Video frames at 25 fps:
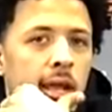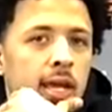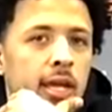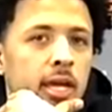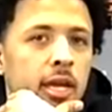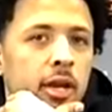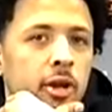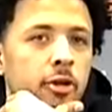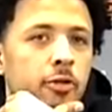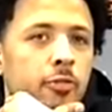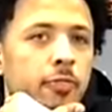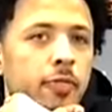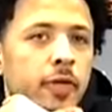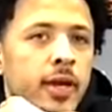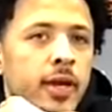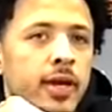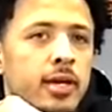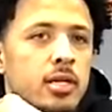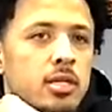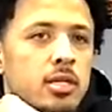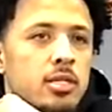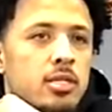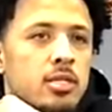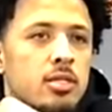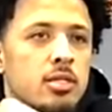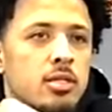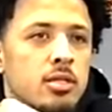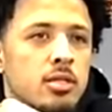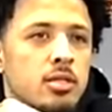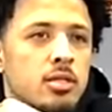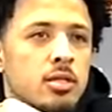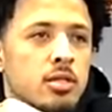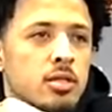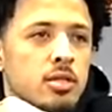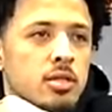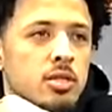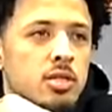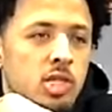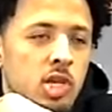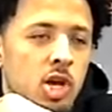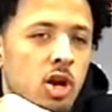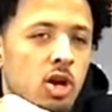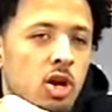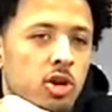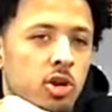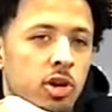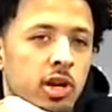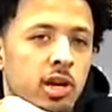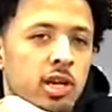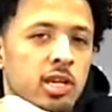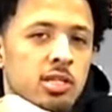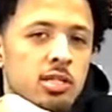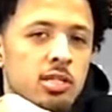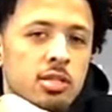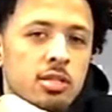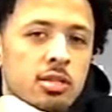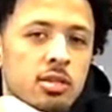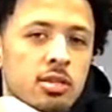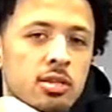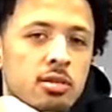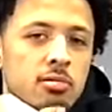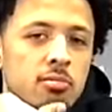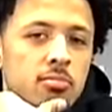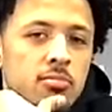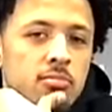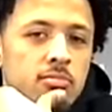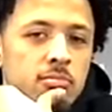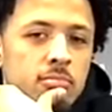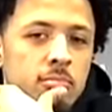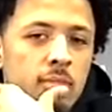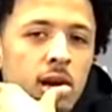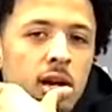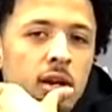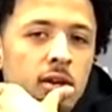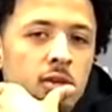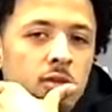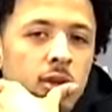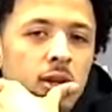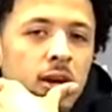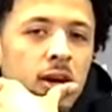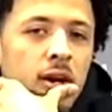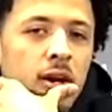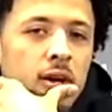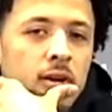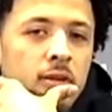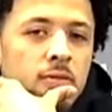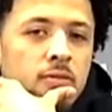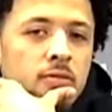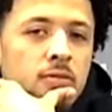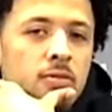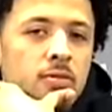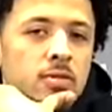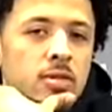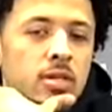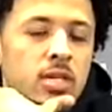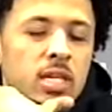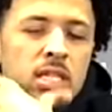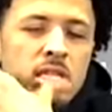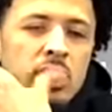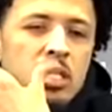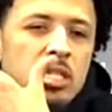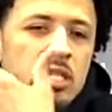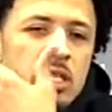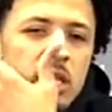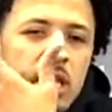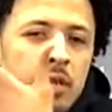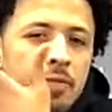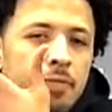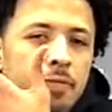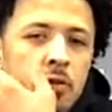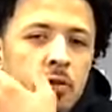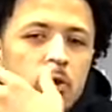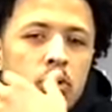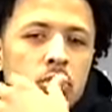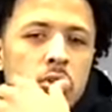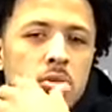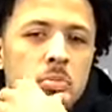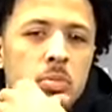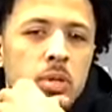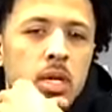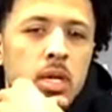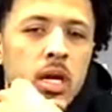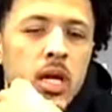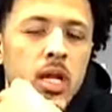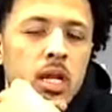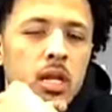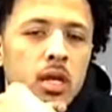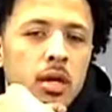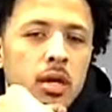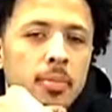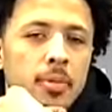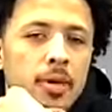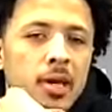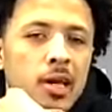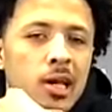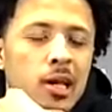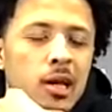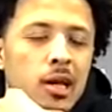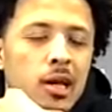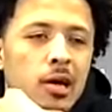hearing fans talk crazy. I'm not gonna lie, it fuels me a little bit.